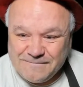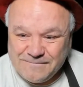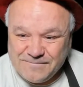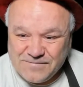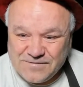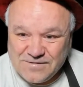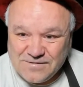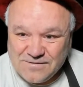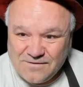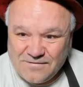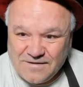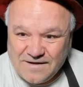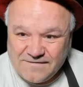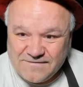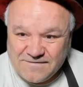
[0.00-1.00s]
she's not
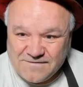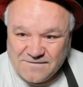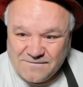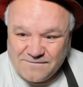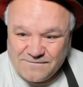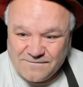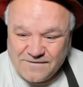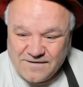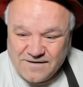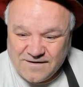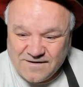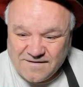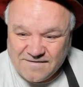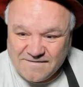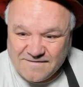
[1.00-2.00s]
there to sort of
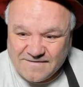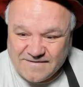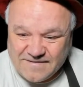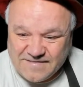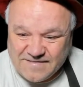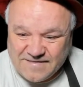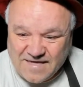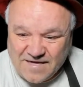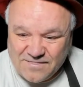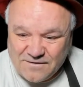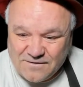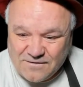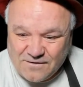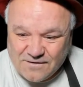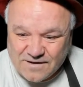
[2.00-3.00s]
get the
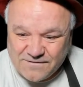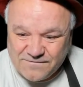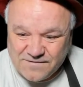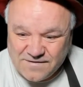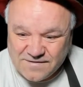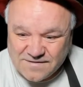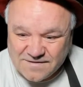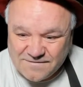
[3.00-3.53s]
dog if he's